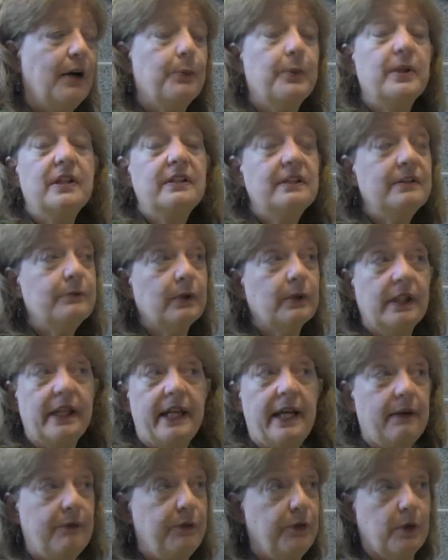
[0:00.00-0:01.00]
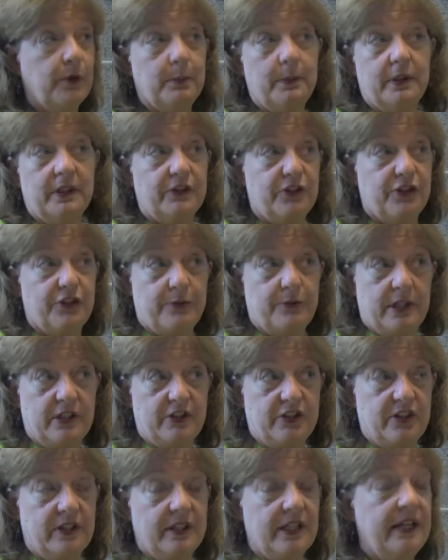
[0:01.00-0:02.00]
we didn't really have formal
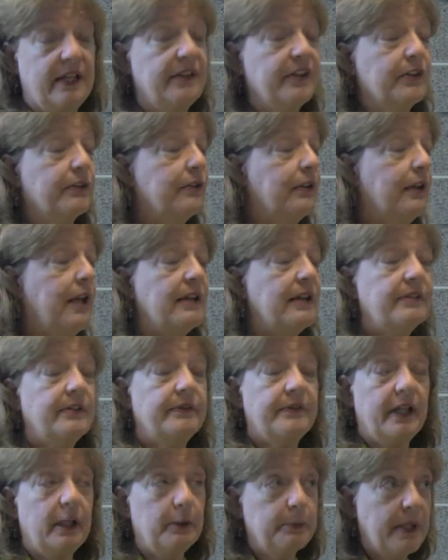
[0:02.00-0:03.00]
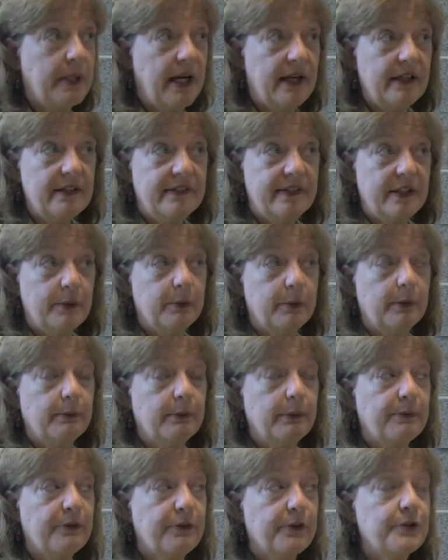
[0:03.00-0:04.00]
instruction, and there's lots of help guides that we
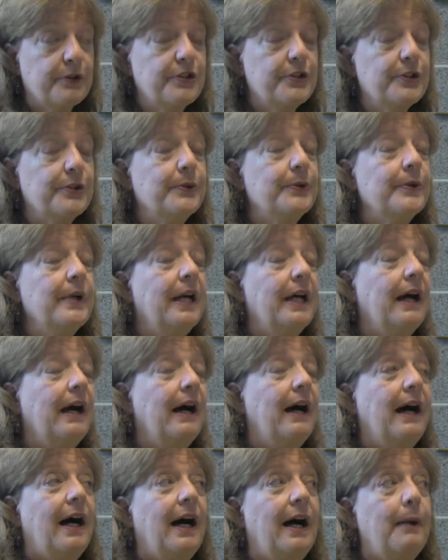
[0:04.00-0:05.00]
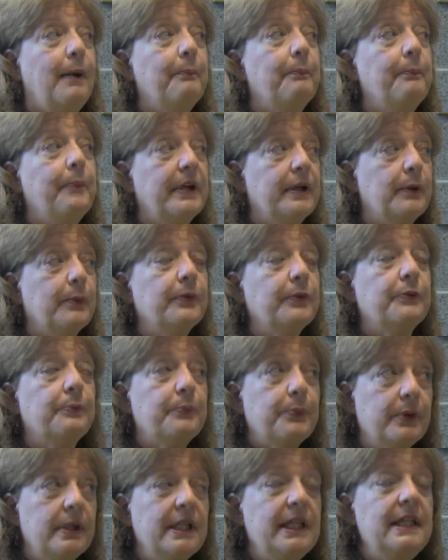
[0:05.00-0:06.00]
referred to, but it was
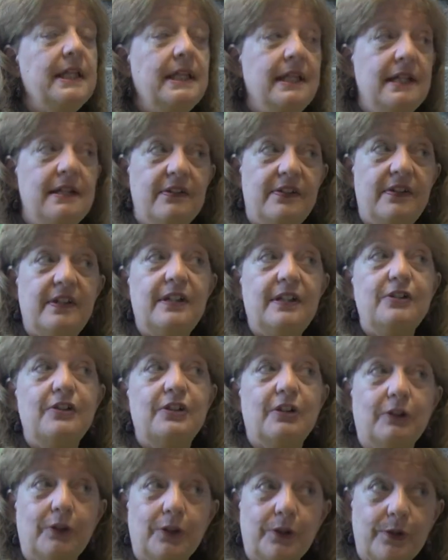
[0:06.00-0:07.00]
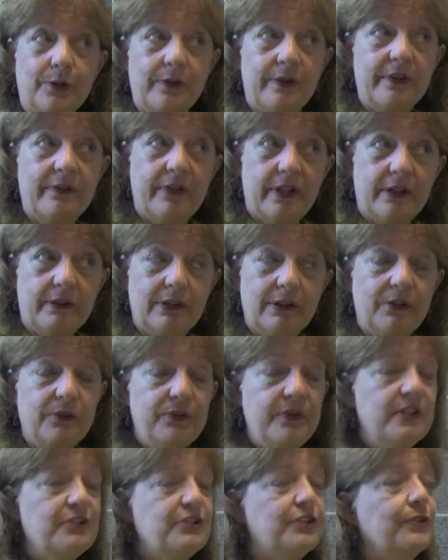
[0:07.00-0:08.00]
pretty easy to learn the various
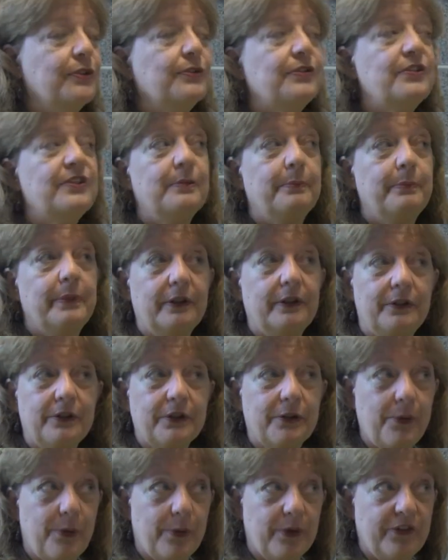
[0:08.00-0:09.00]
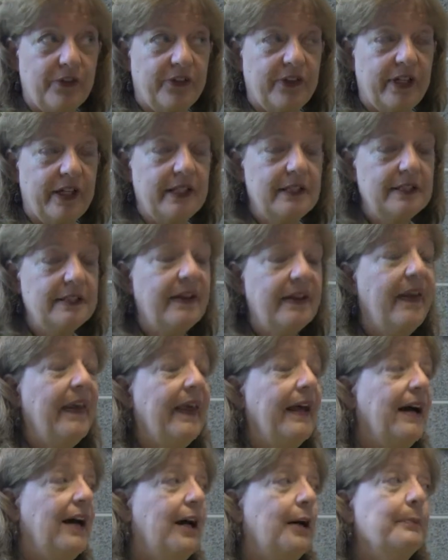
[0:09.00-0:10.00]
features to build a course site.
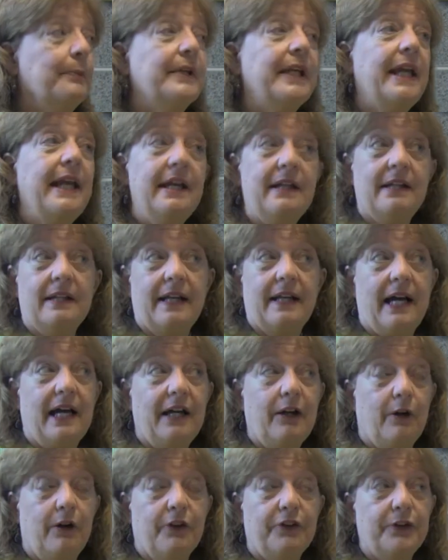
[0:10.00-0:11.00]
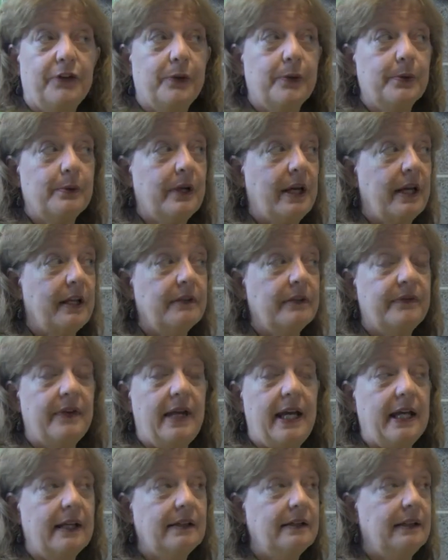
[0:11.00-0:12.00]
Kate and I also kind of
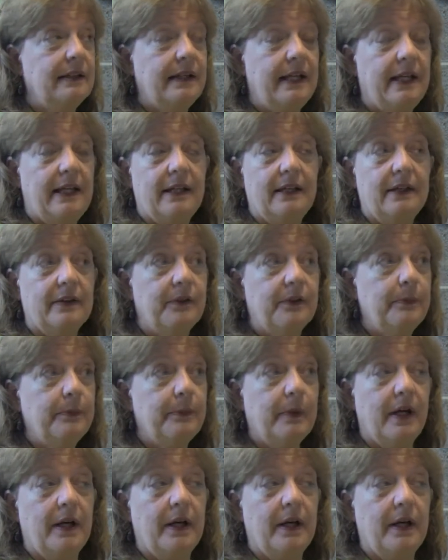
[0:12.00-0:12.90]
acted as